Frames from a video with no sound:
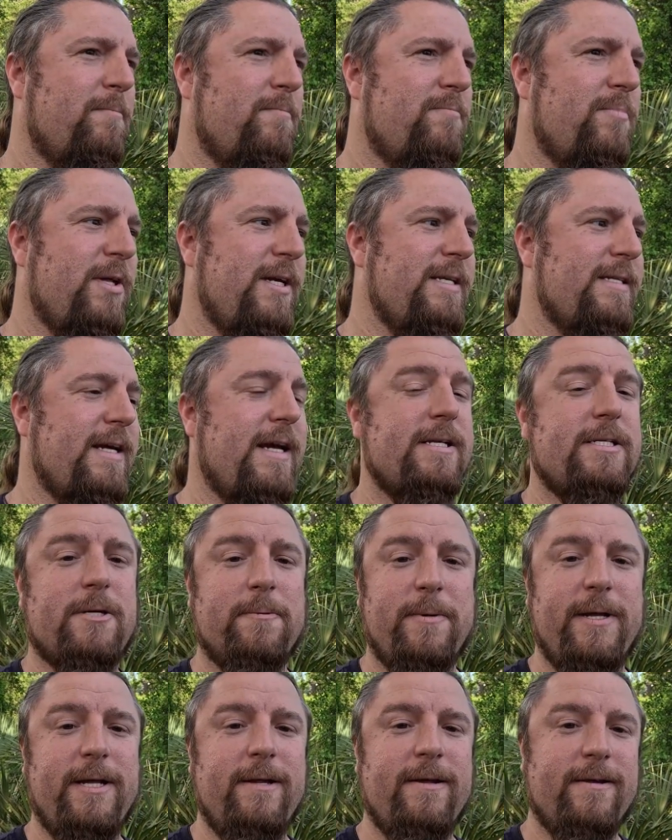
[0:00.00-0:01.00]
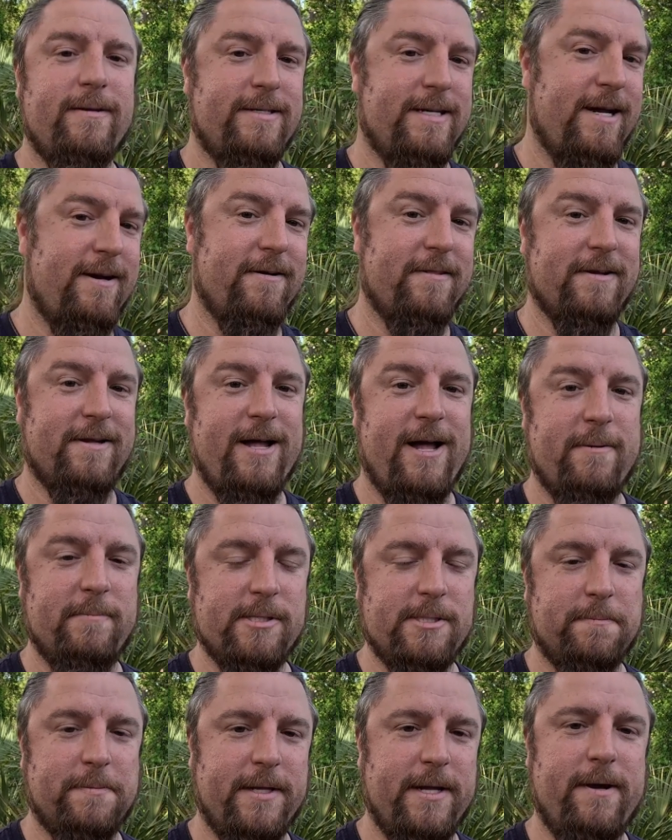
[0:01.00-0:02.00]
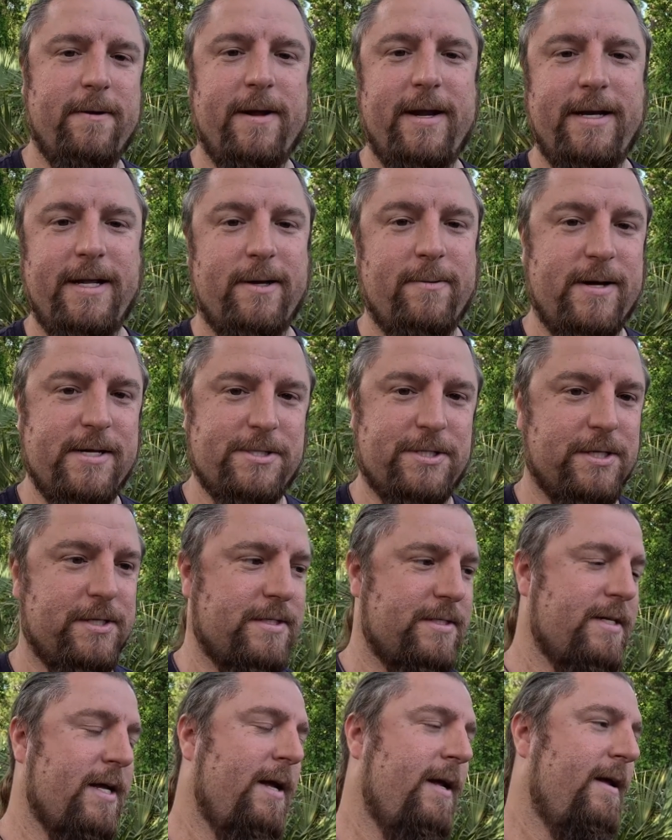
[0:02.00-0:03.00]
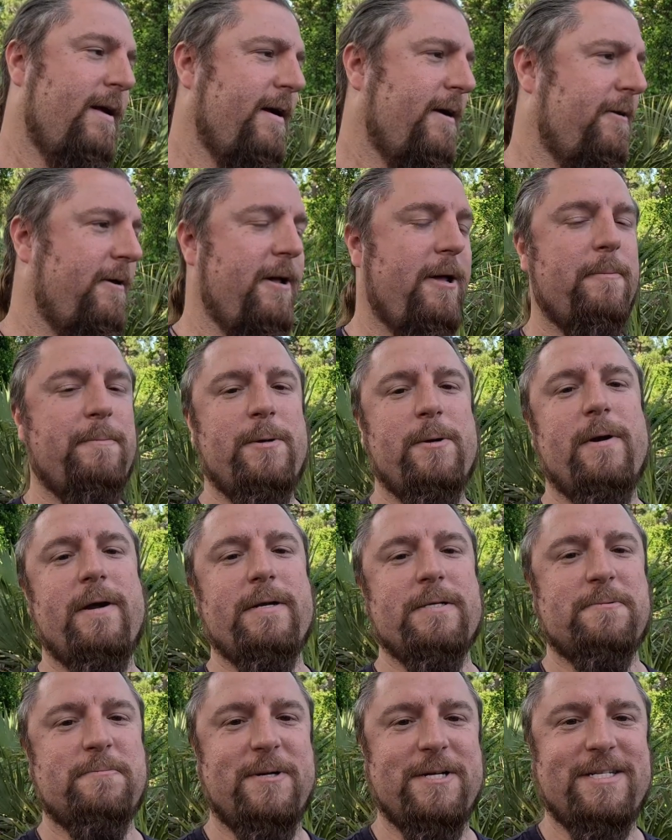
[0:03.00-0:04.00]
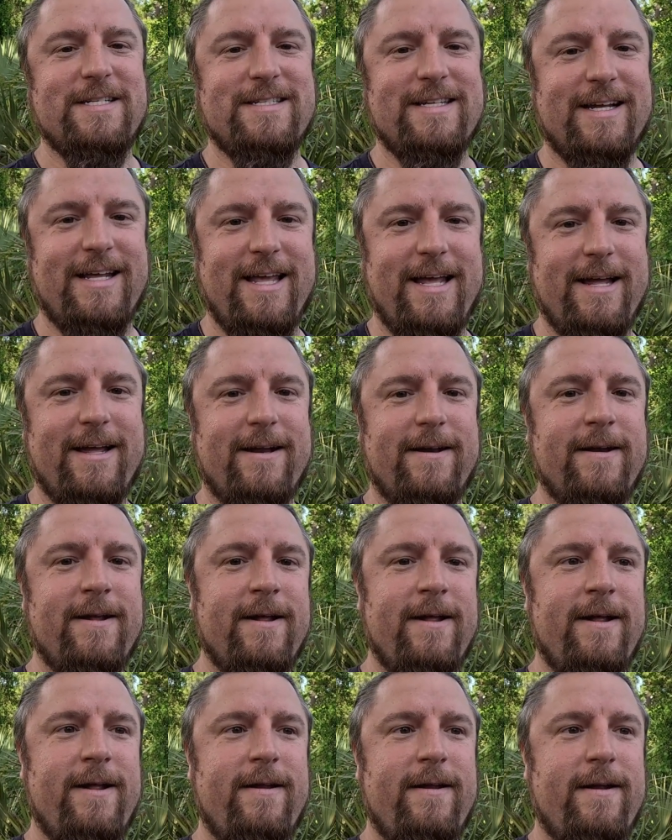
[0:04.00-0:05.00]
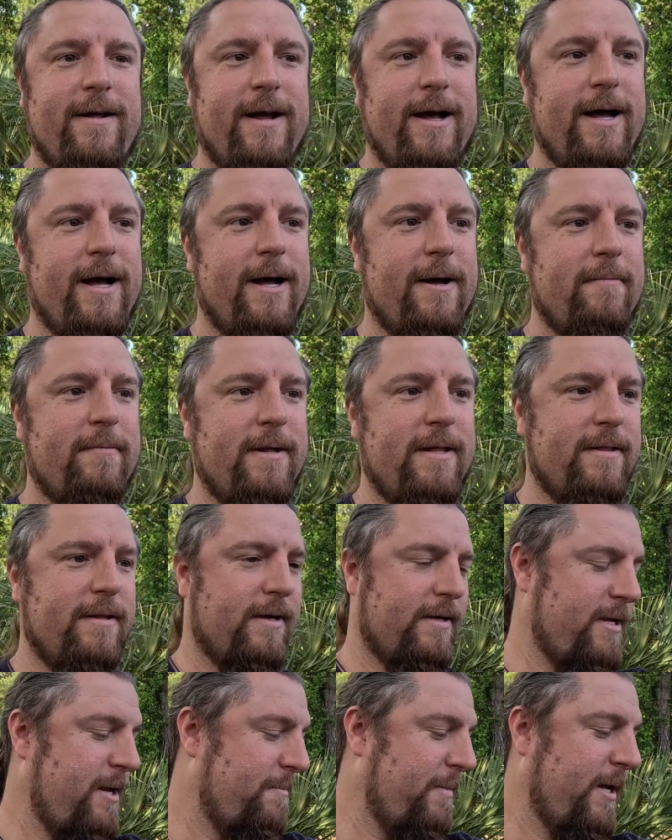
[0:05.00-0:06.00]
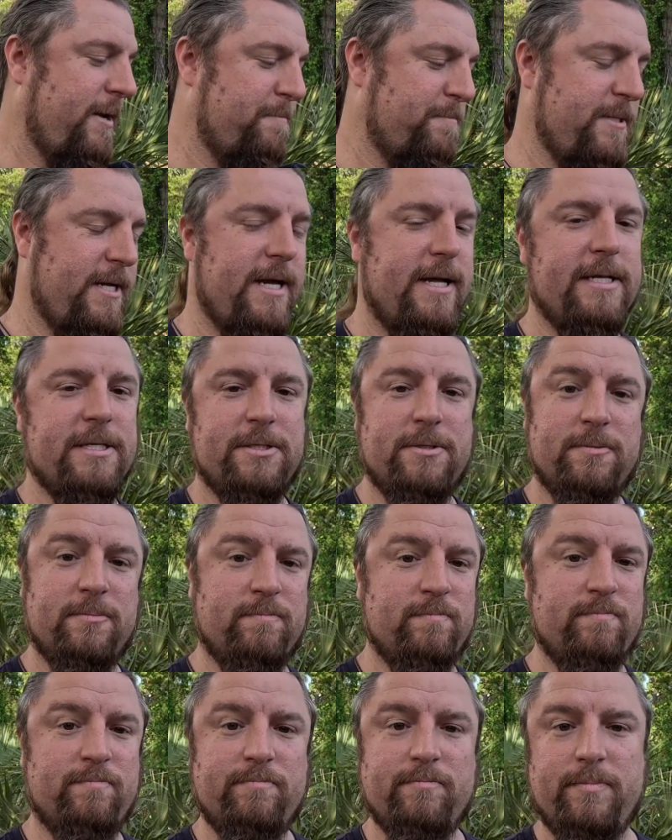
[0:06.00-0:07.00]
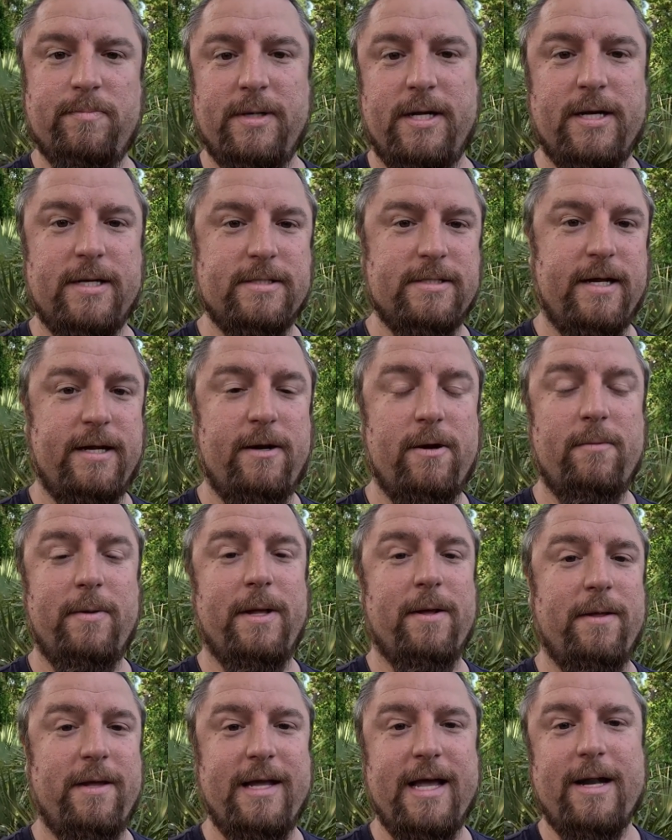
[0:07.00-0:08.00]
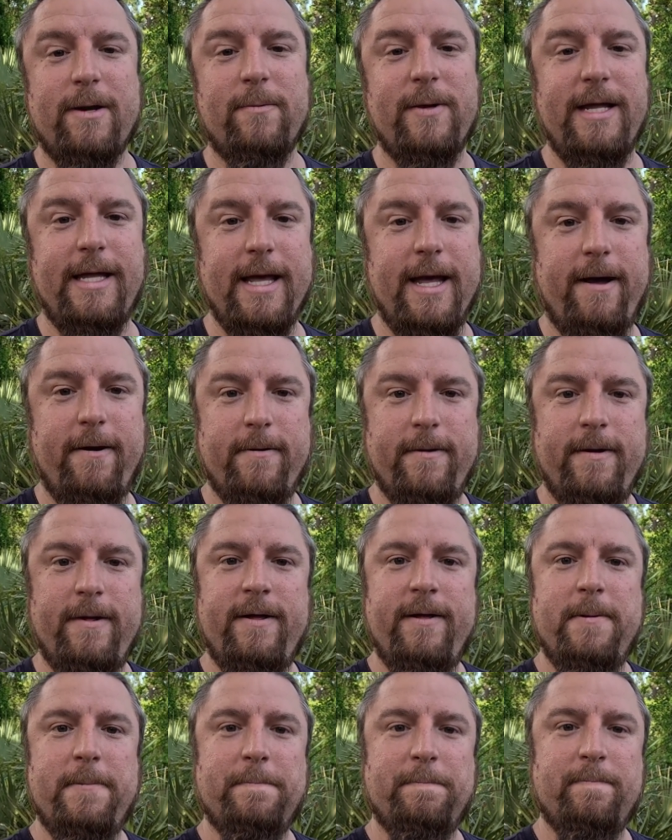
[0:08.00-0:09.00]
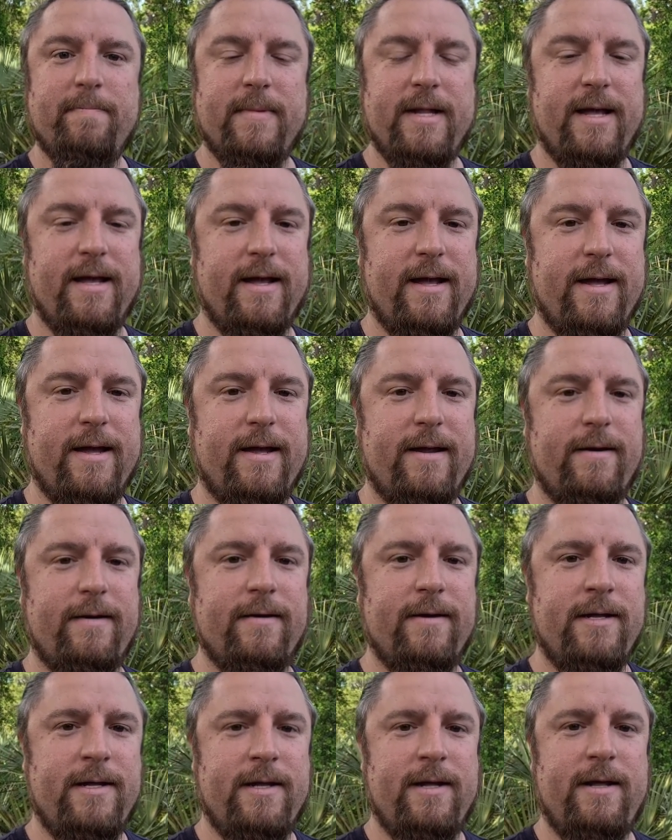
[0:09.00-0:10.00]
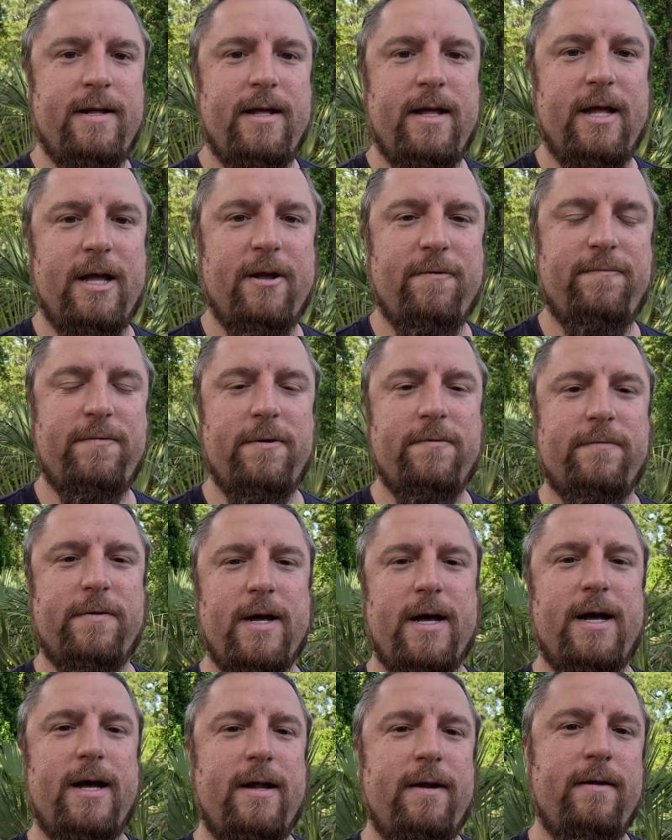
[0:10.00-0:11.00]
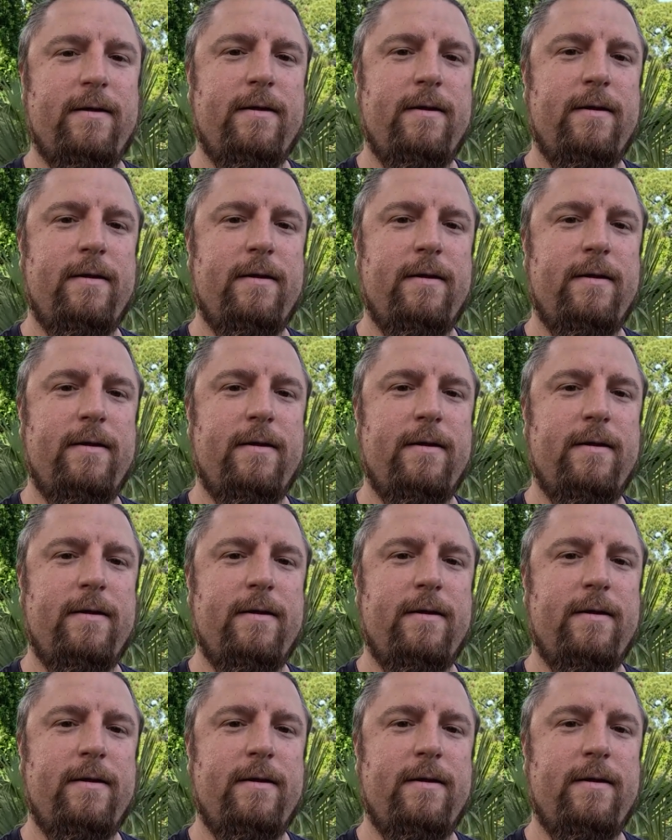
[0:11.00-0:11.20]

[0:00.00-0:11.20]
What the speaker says: please ask me down in the comments below any questions. I'll help you out as much as I can in the coming up days, because I know we only got a week out. And if you've got